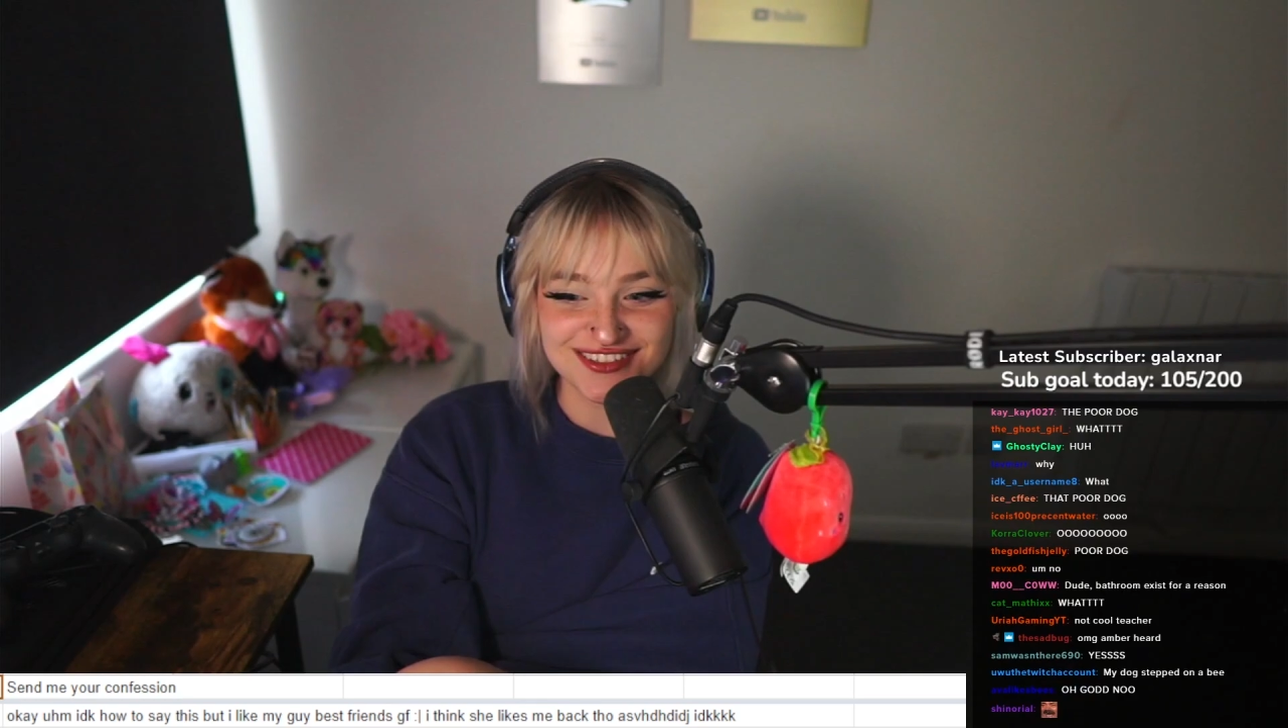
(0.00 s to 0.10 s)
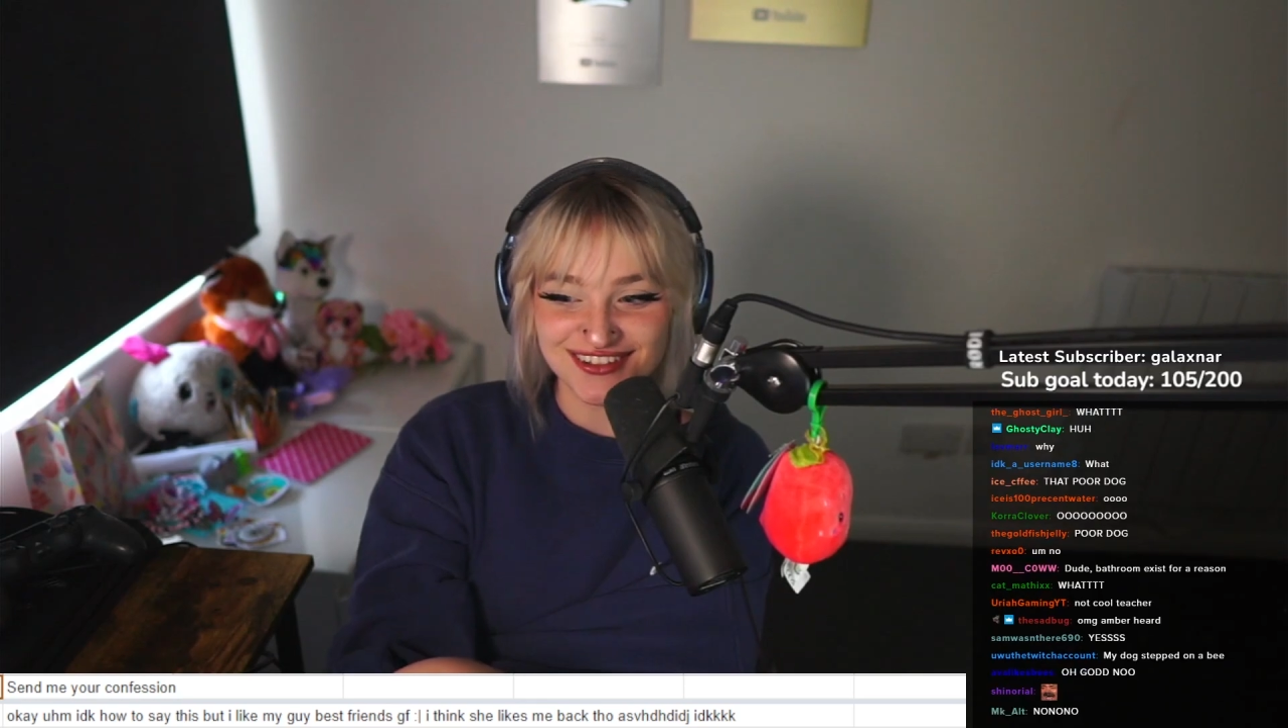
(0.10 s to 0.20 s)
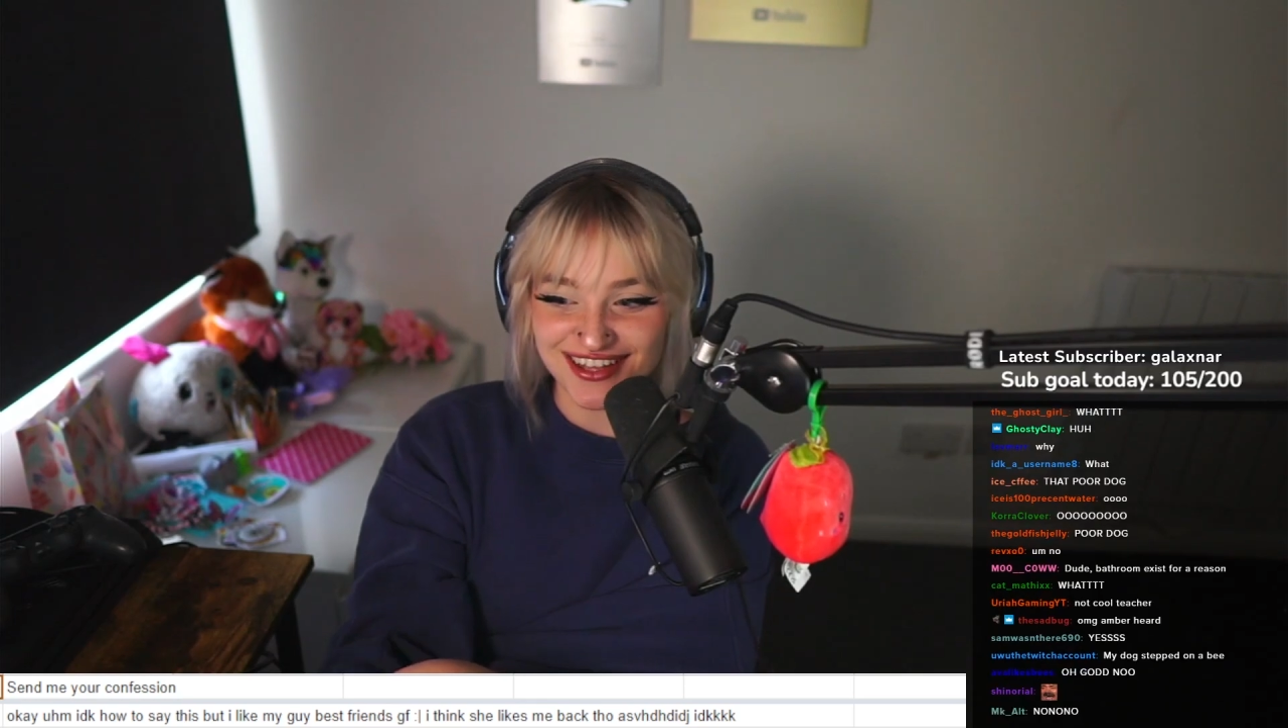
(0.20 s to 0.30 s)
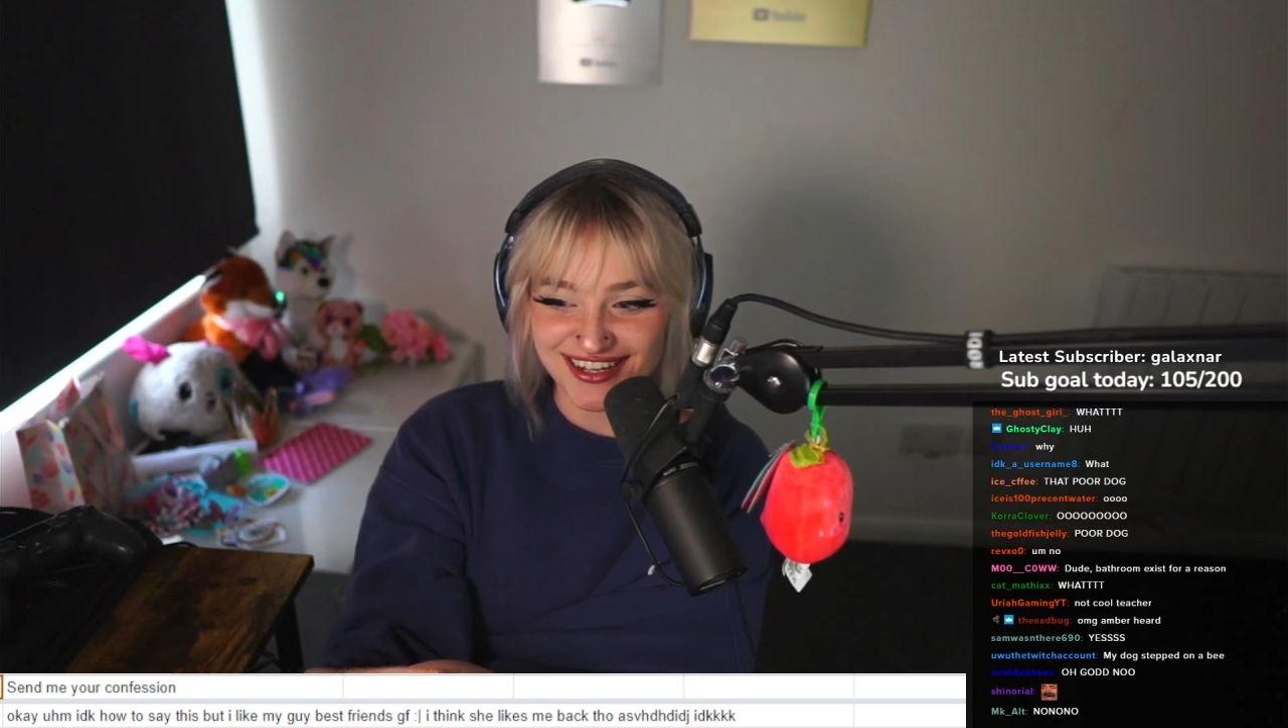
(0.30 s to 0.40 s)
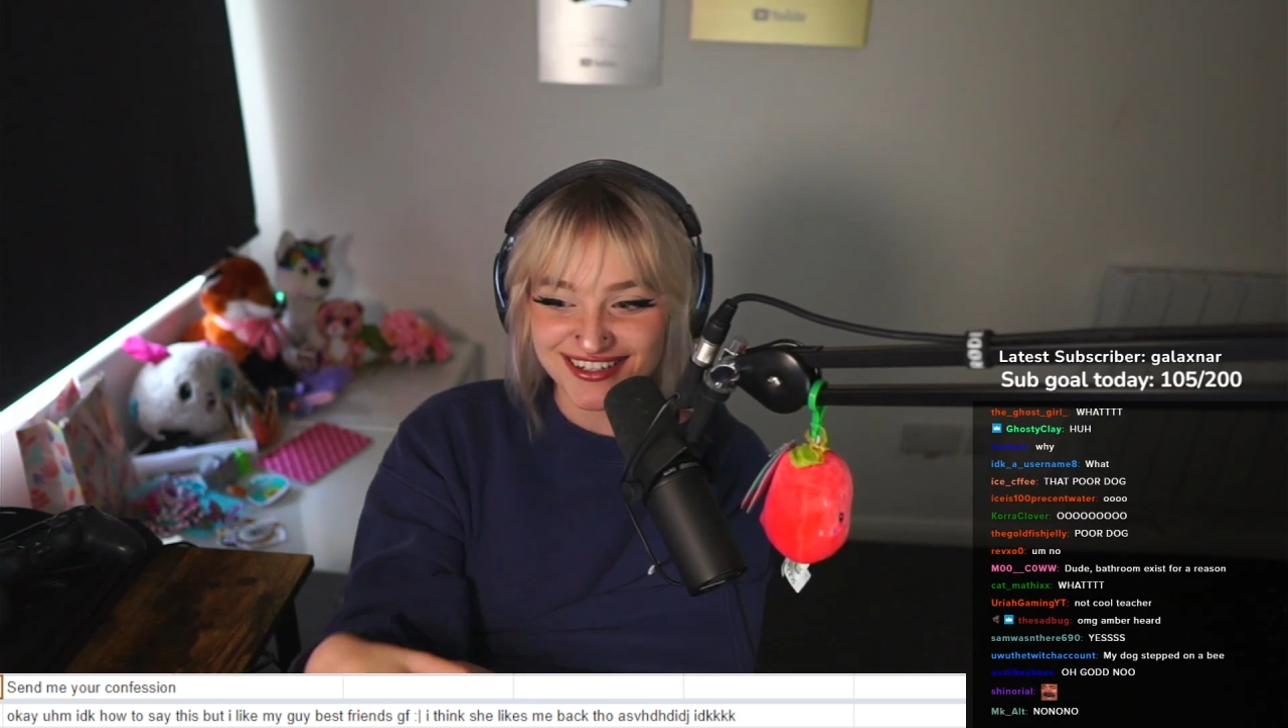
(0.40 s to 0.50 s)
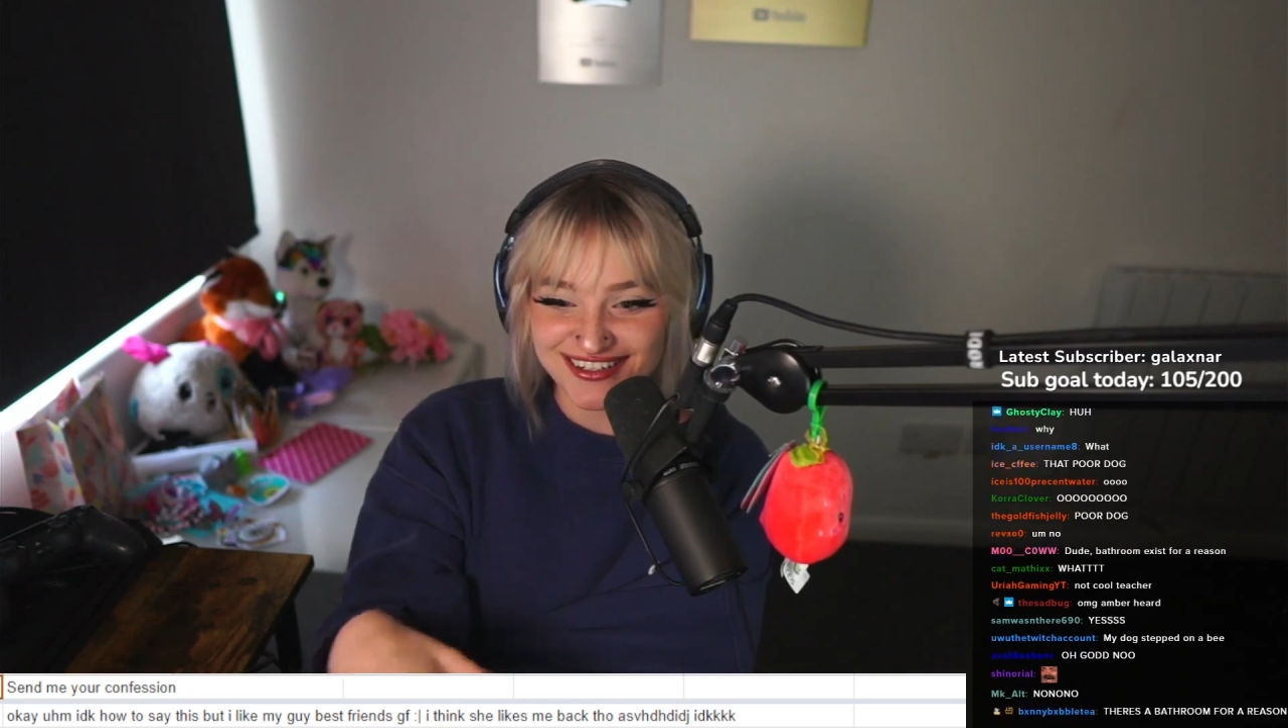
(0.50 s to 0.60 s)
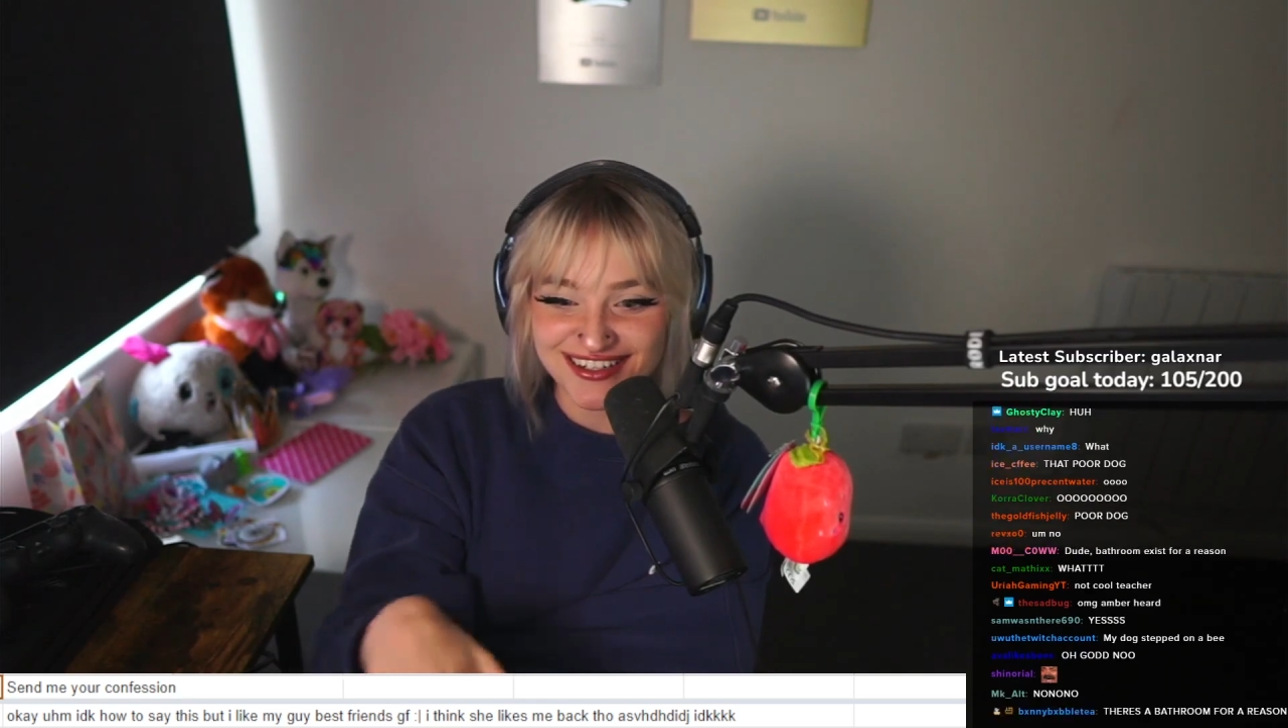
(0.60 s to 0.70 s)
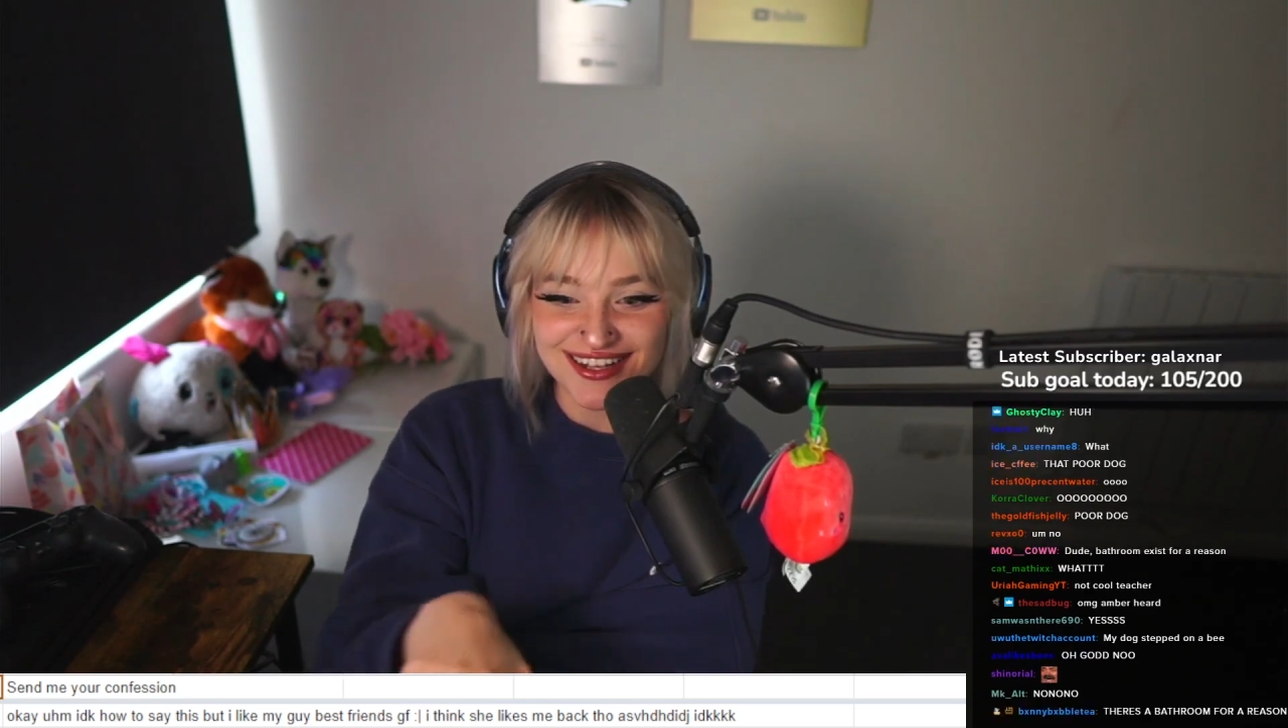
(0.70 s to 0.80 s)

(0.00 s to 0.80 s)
on, like,